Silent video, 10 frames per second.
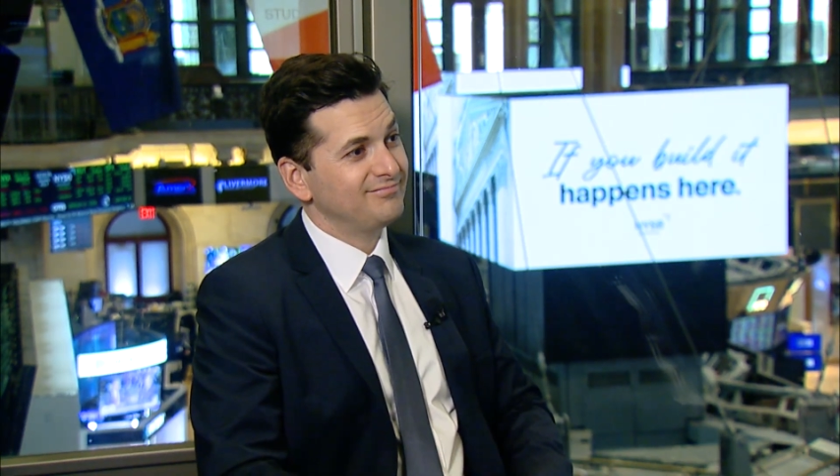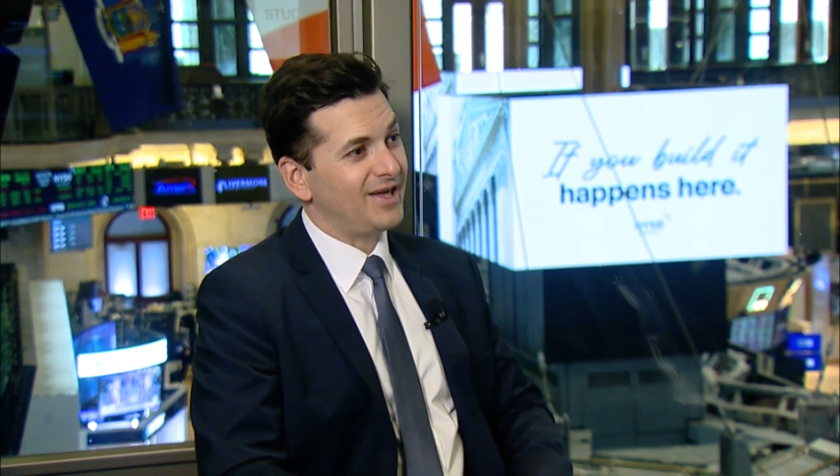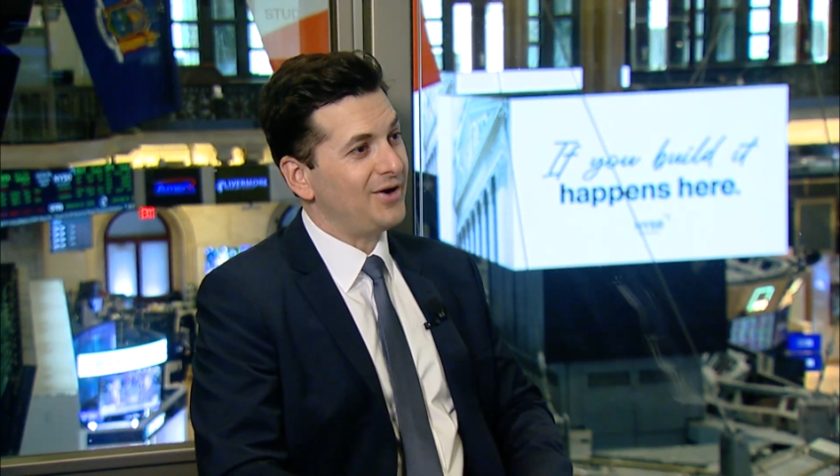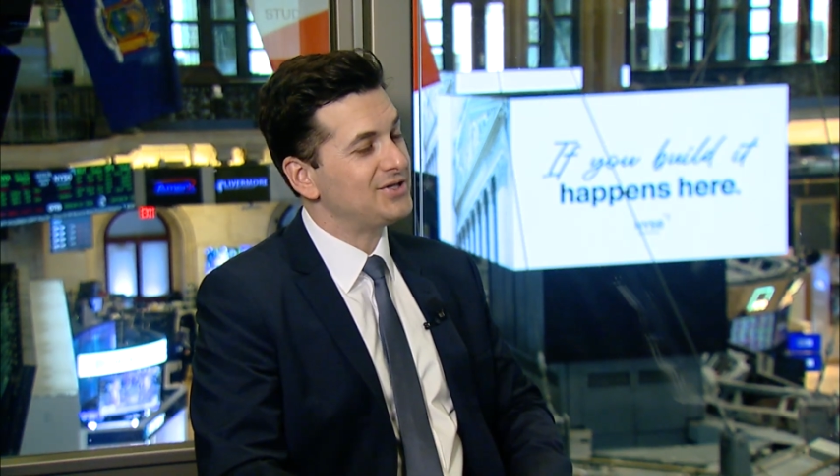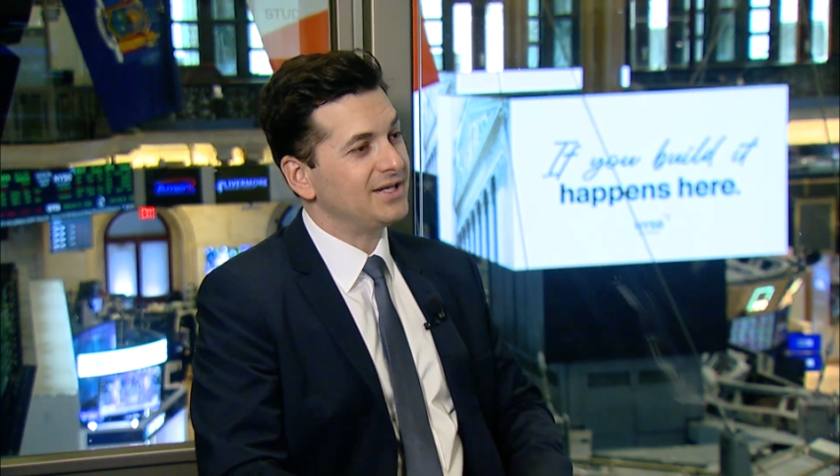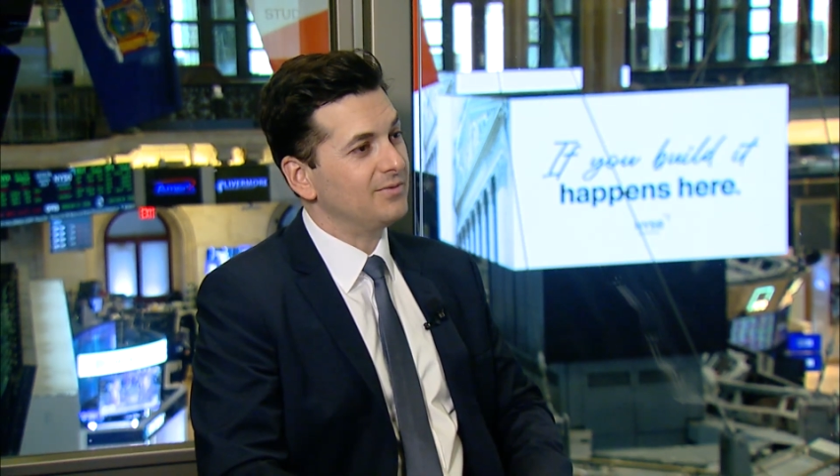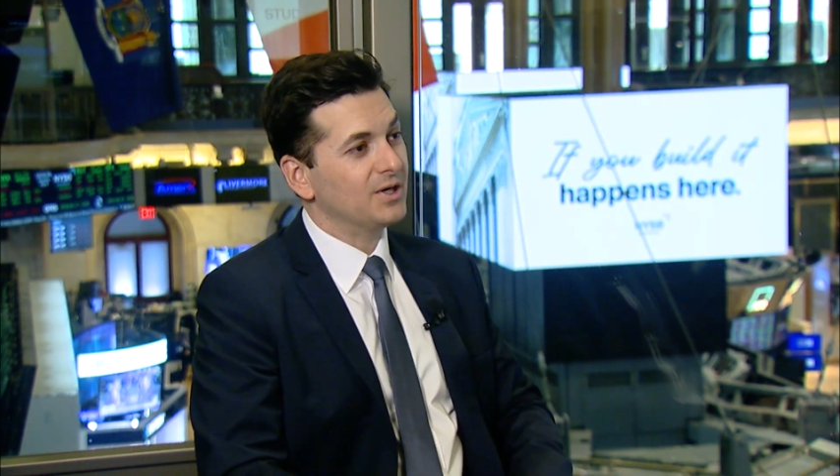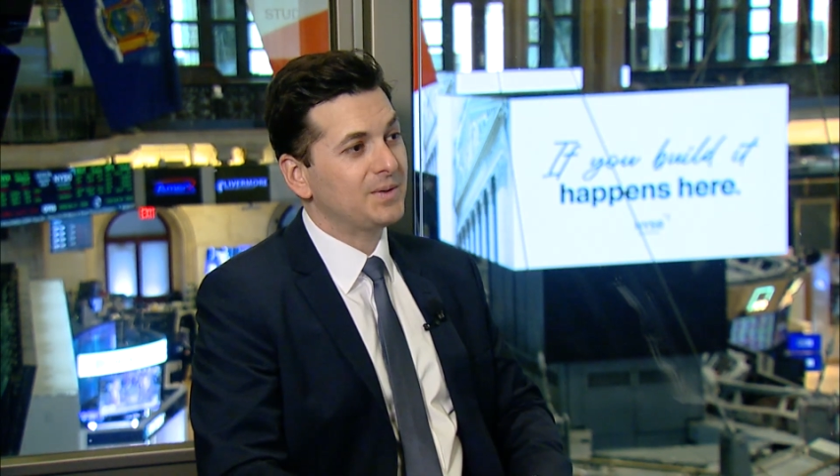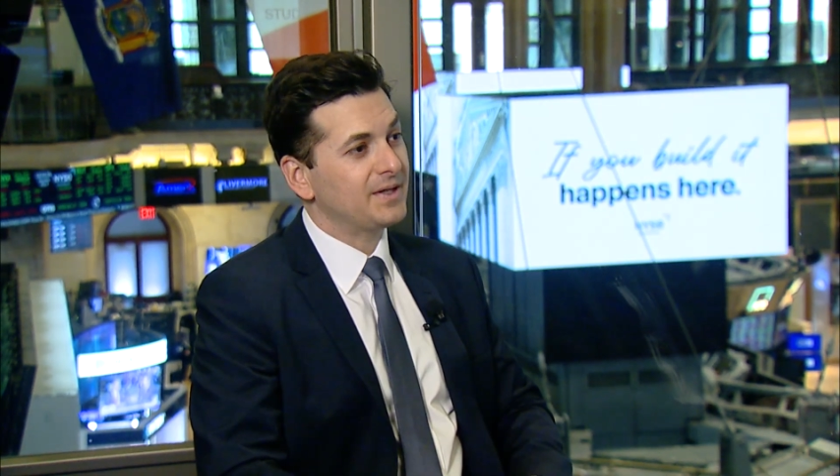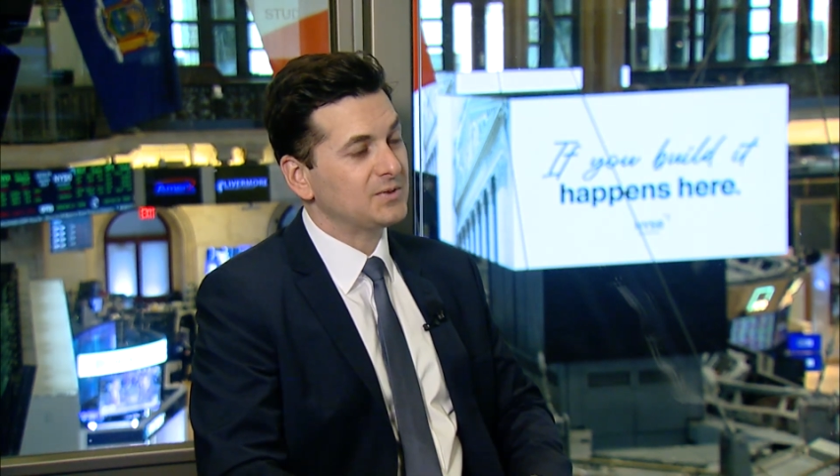and are interested in
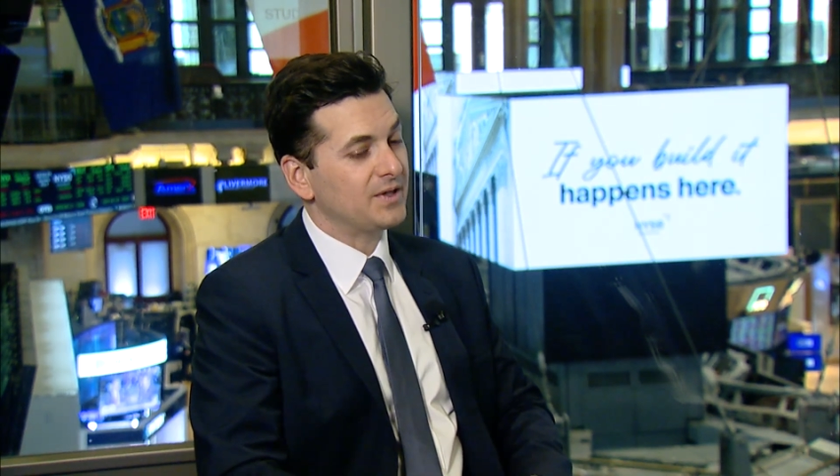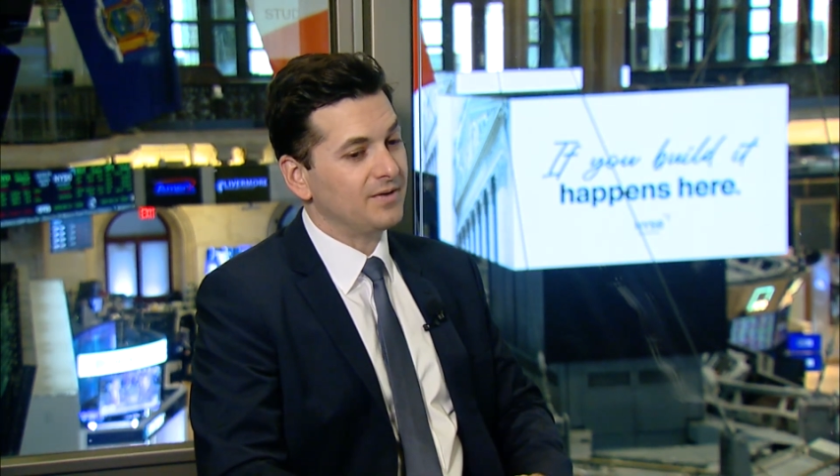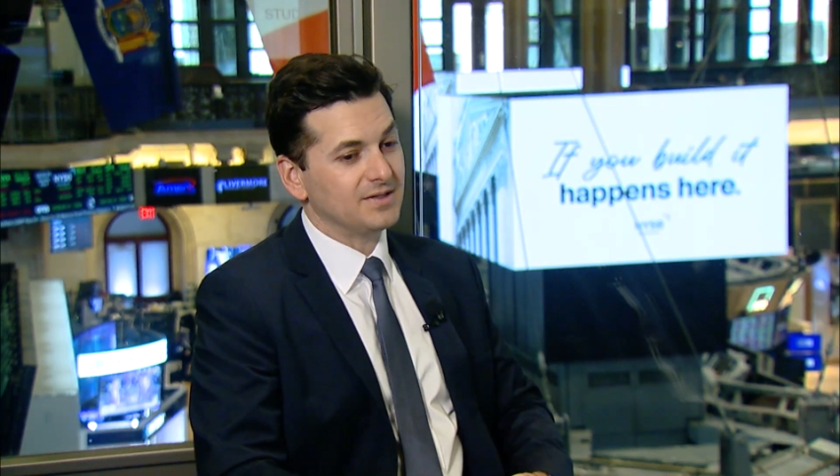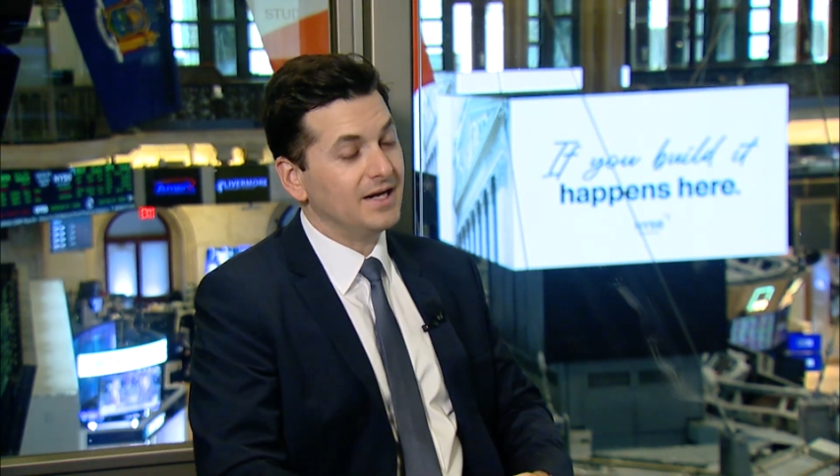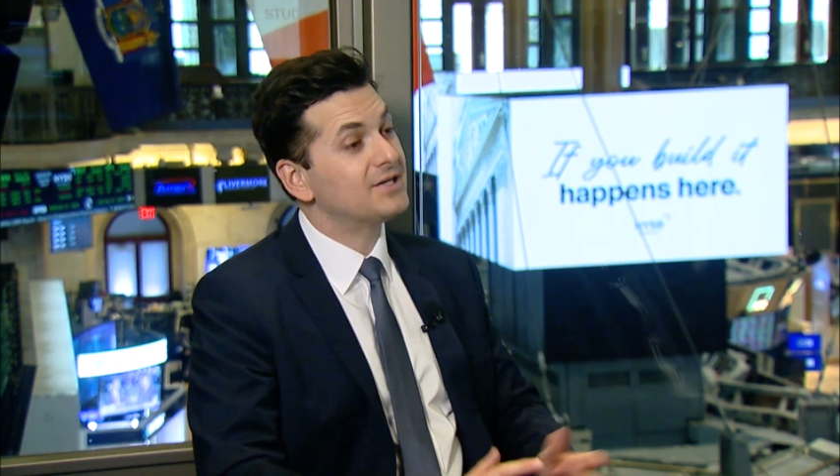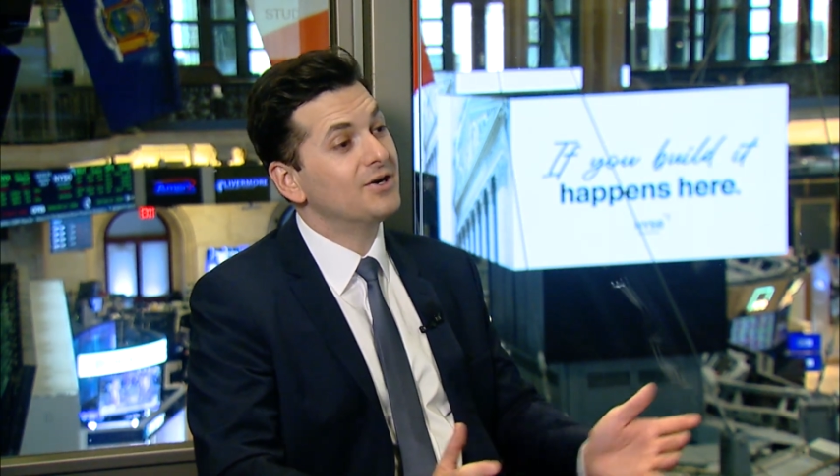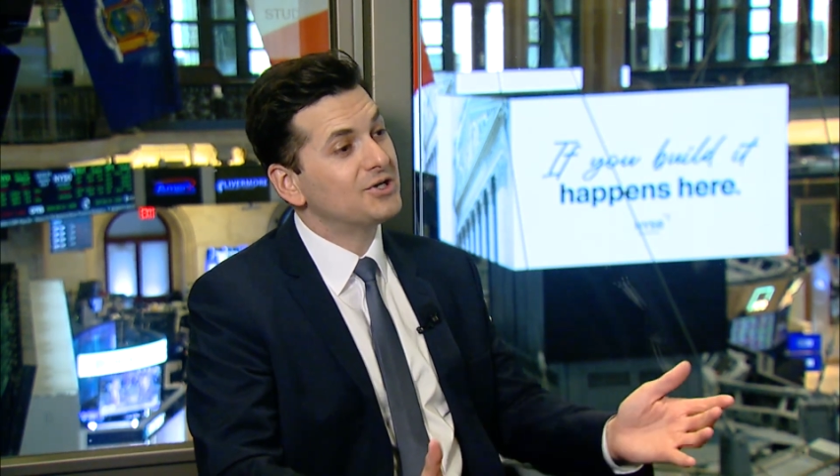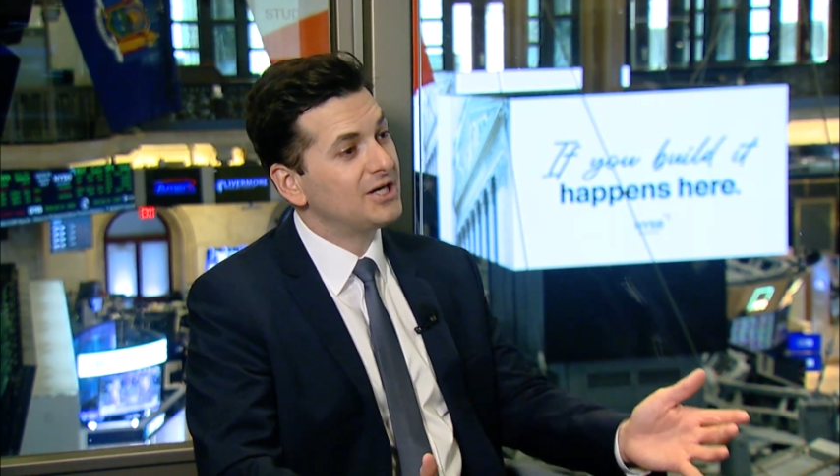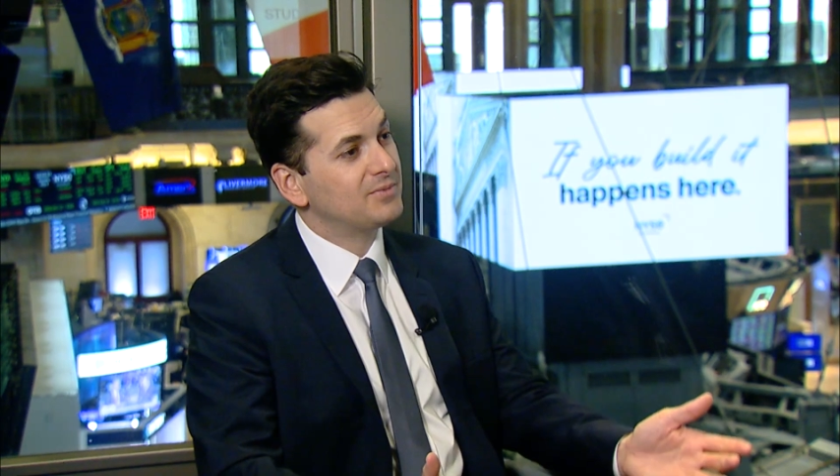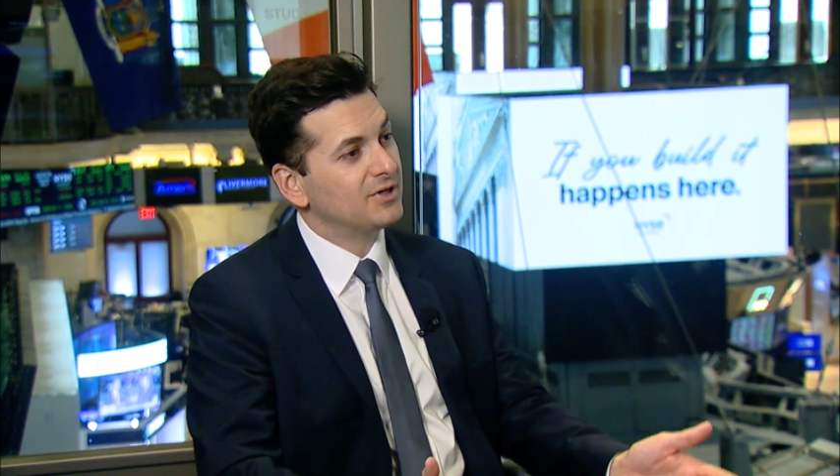working with us, whether it's an
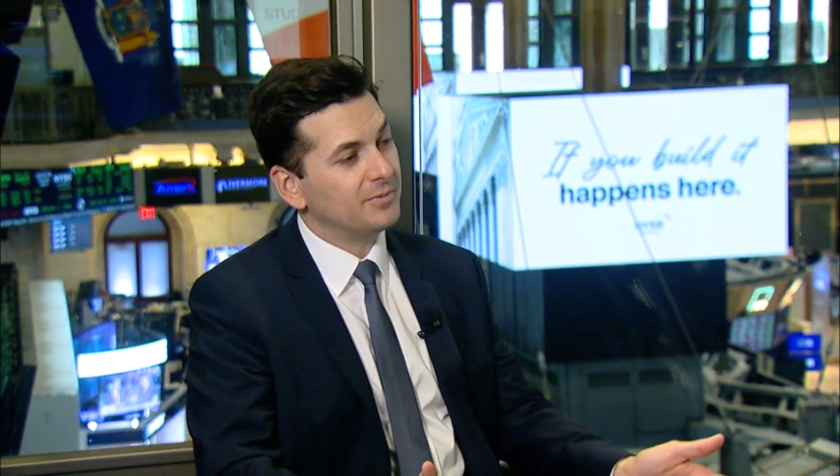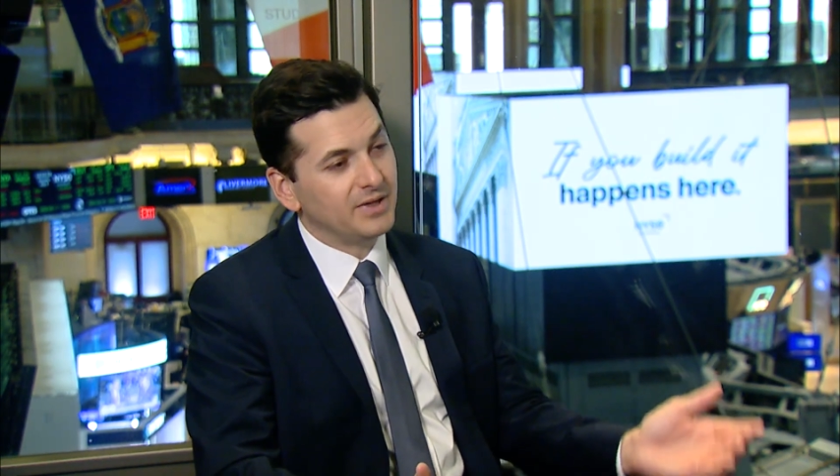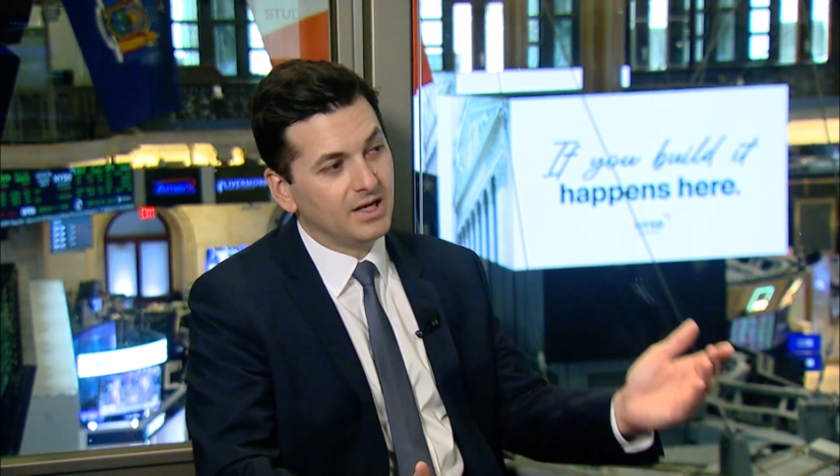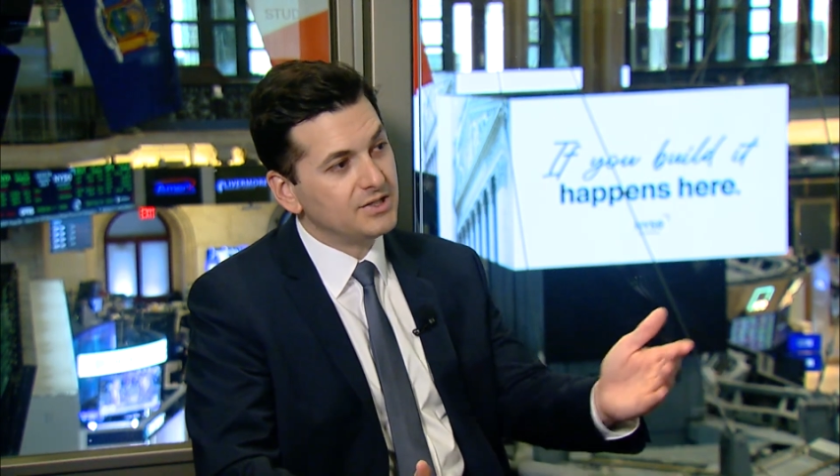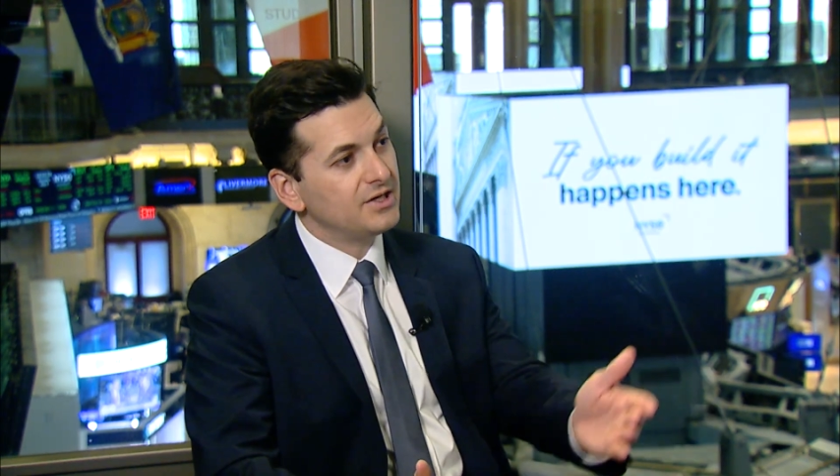internship during your PhD